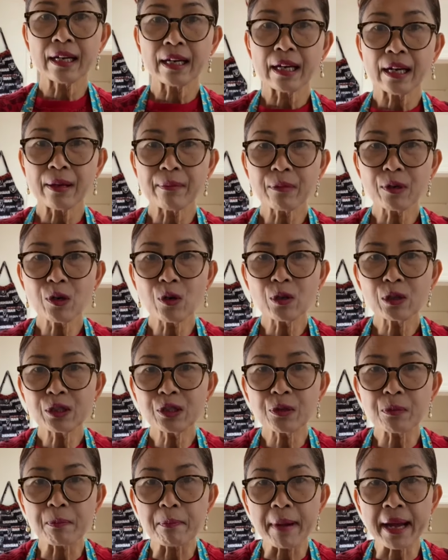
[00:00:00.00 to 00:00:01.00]
I'm going
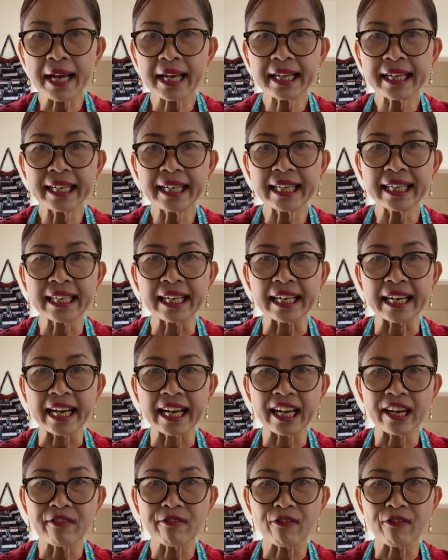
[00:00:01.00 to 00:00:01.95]
to bake in an air